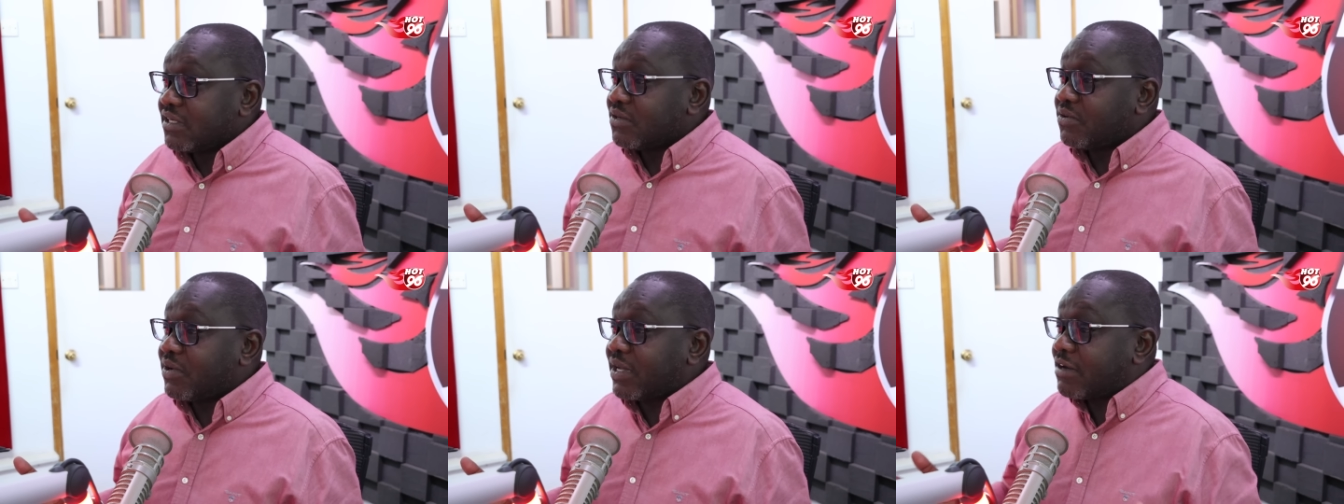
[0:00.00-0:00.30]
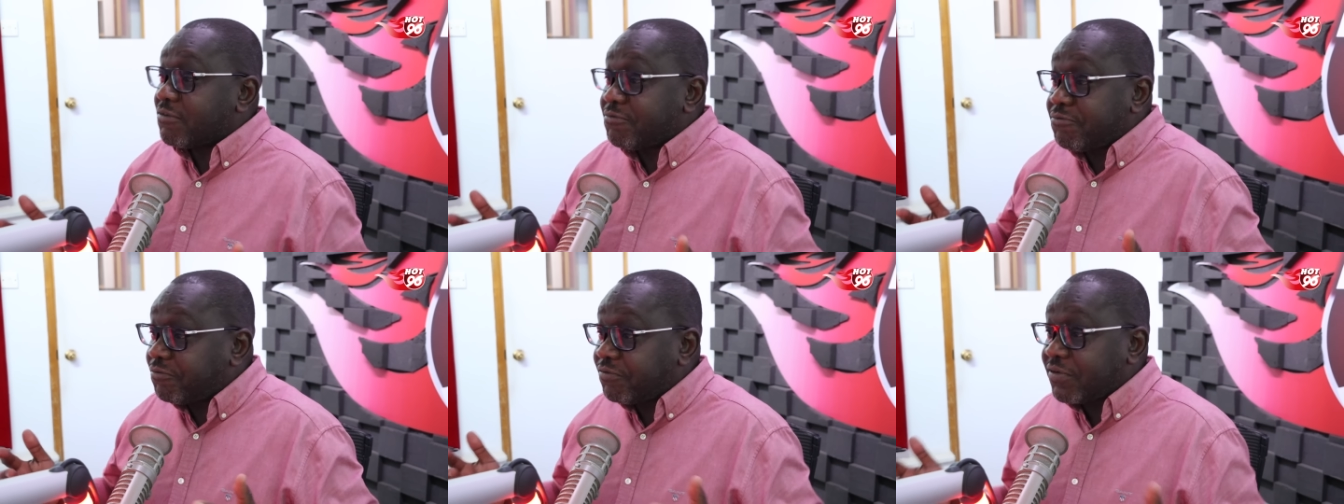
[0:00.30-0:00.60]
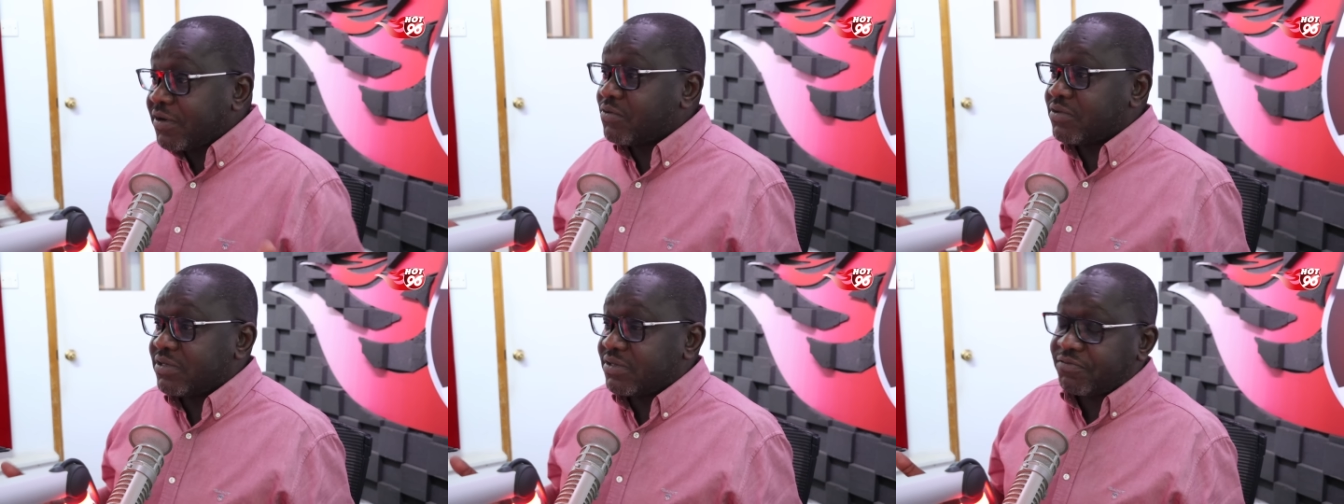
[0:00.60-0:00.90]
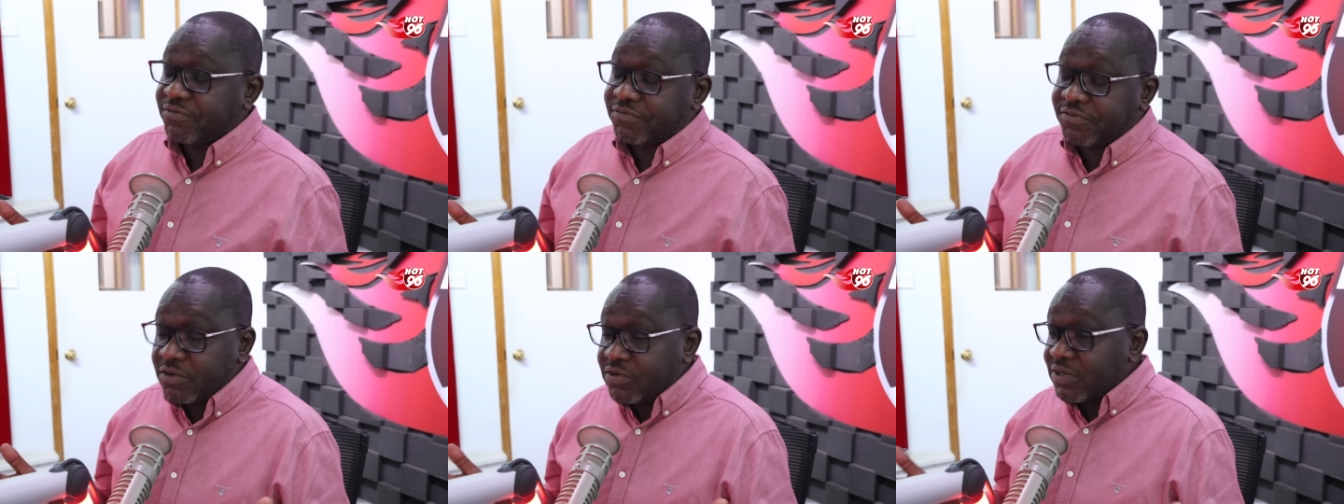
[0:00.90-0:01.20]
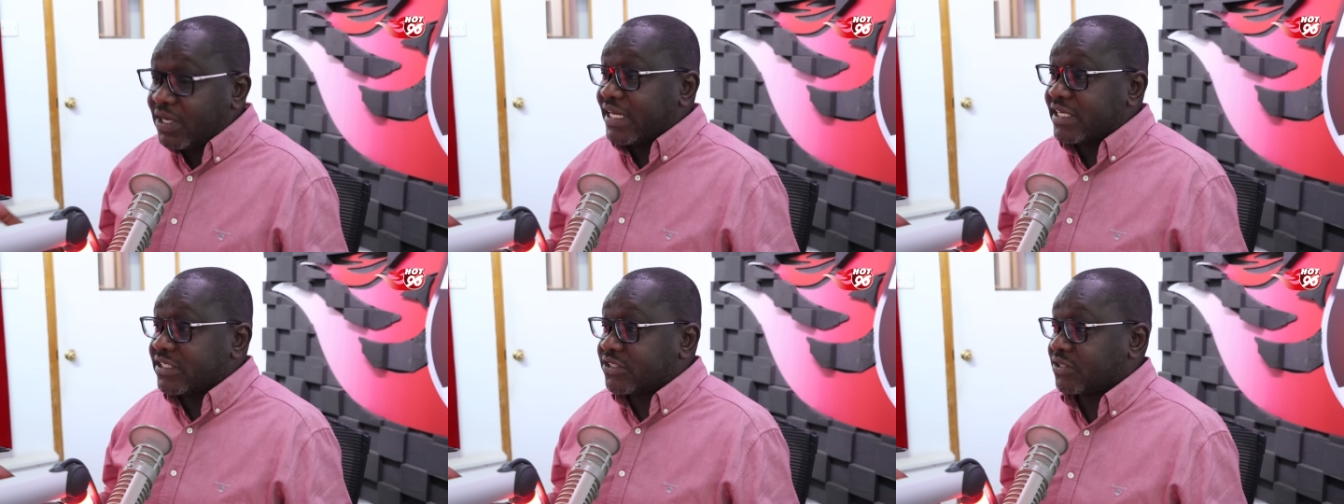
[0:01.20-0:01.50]
We are a fraud,
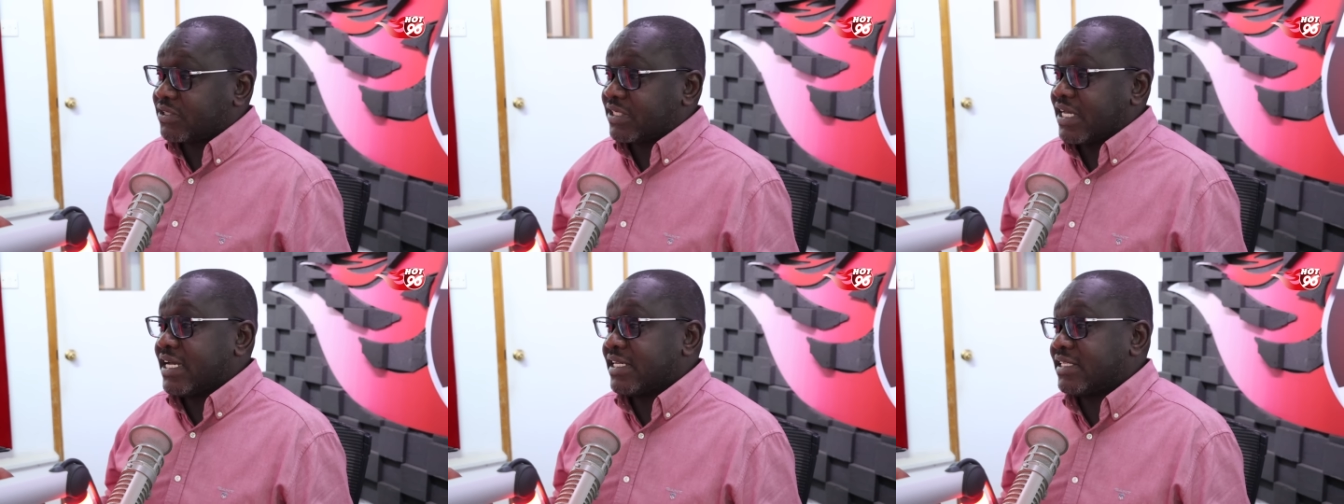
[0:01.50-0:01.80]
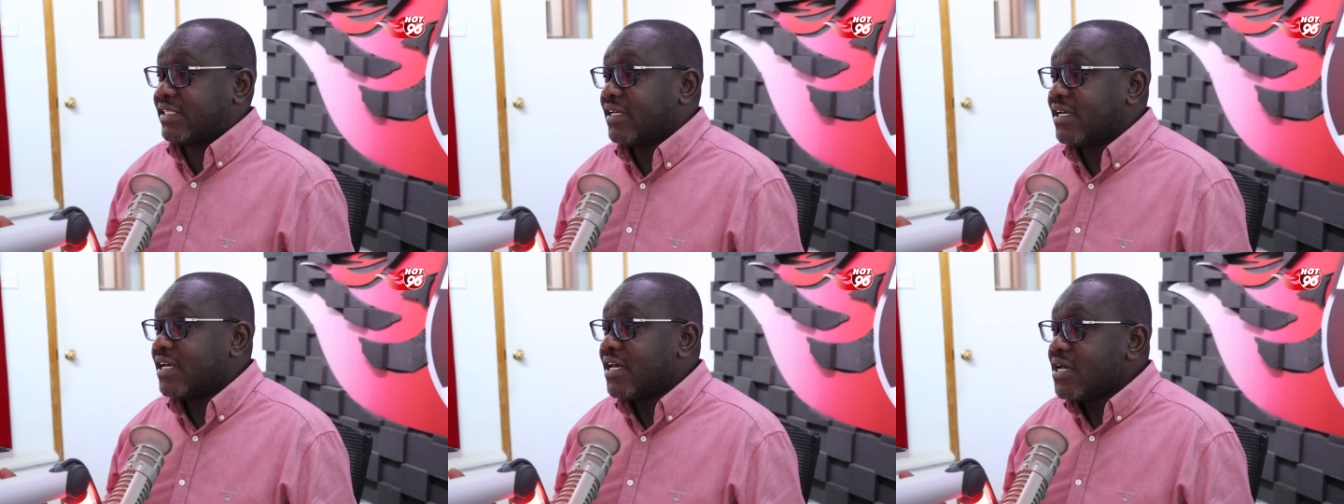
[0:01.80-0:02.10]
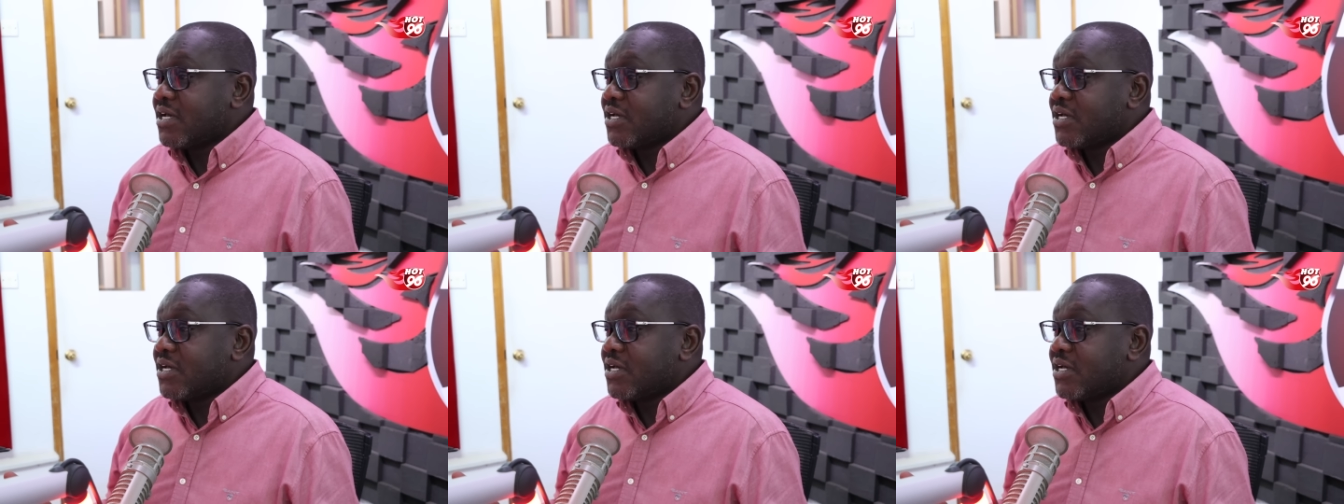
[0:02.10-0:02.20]
fraudulent society.